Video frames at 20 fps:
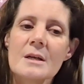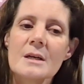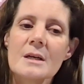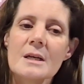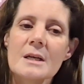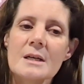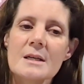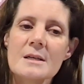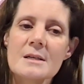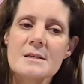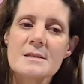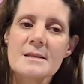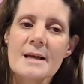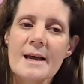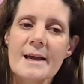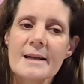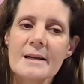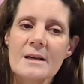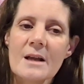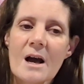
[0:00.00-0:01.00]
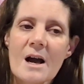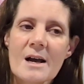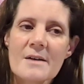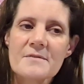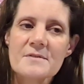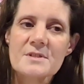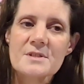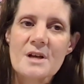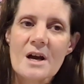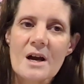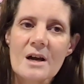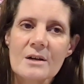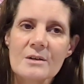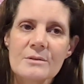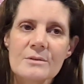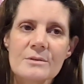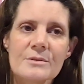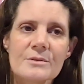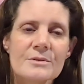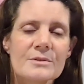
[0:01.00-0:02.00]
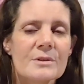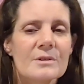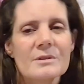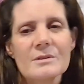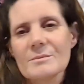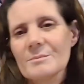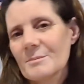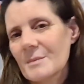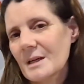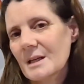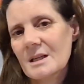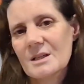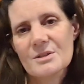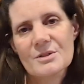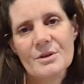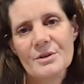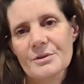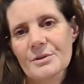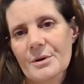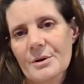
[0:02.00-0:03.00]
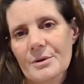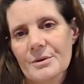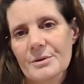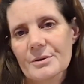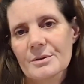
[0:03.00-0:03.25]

it is a lifestyle that many don't know.